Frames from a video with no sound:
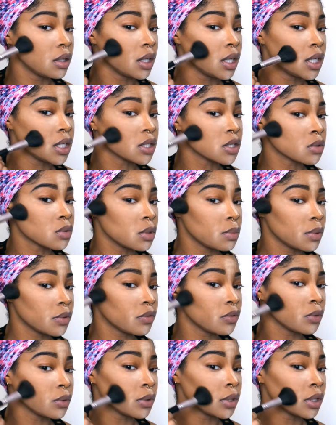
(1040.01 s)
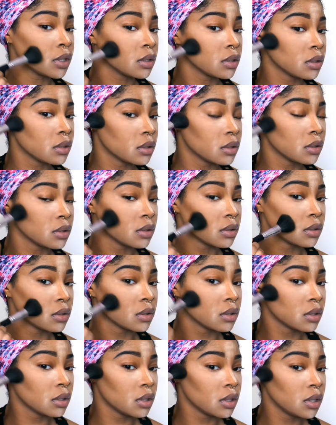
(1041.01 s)
and just sweep it forward.
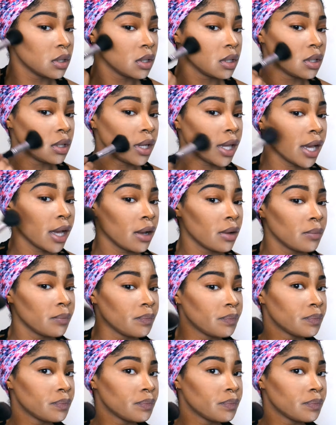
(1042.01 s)
Now,